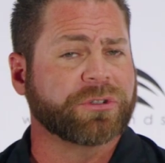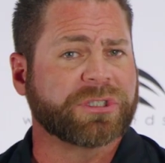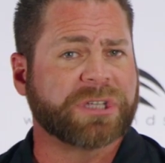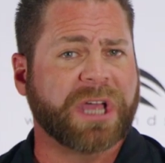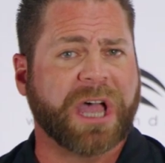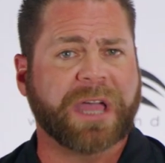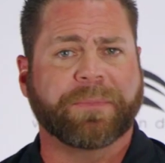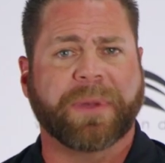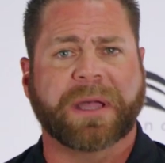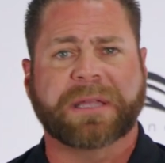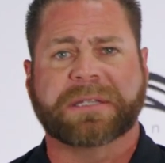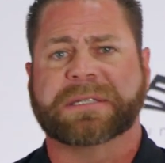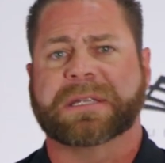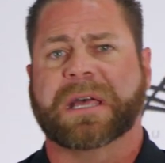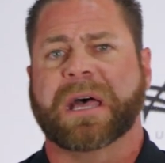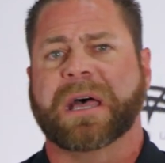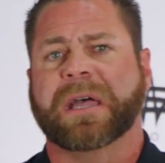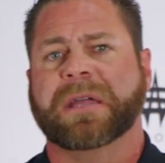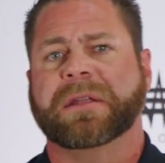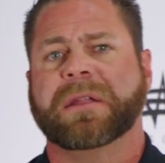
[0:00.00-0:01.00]

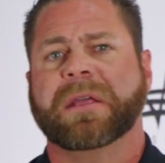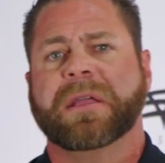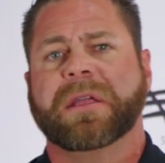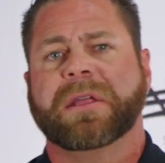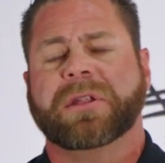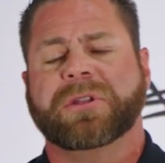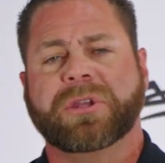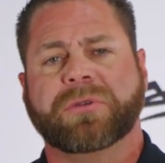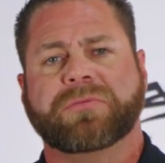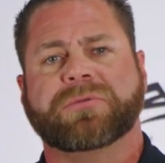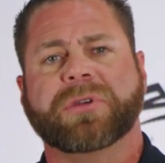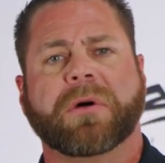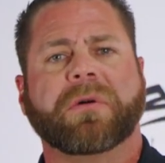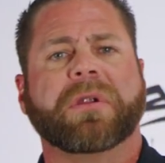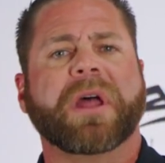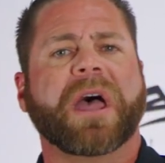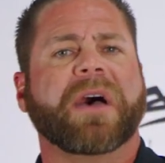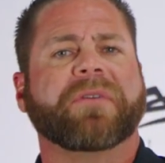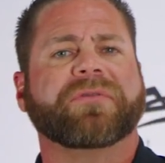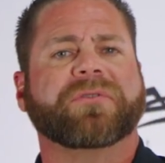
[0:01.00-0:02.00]
side-by-side. You
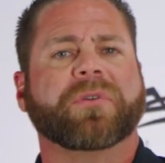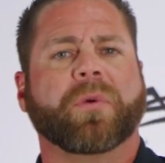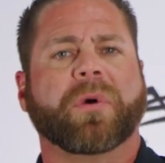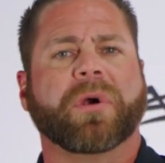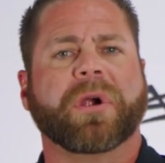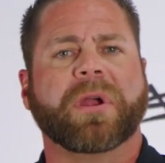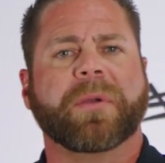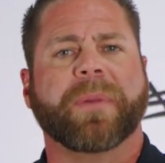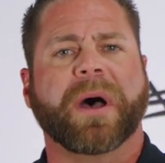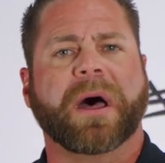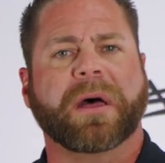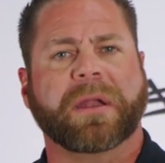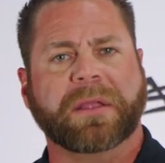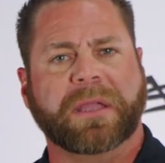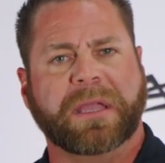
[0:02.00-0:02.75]
don't have to worry about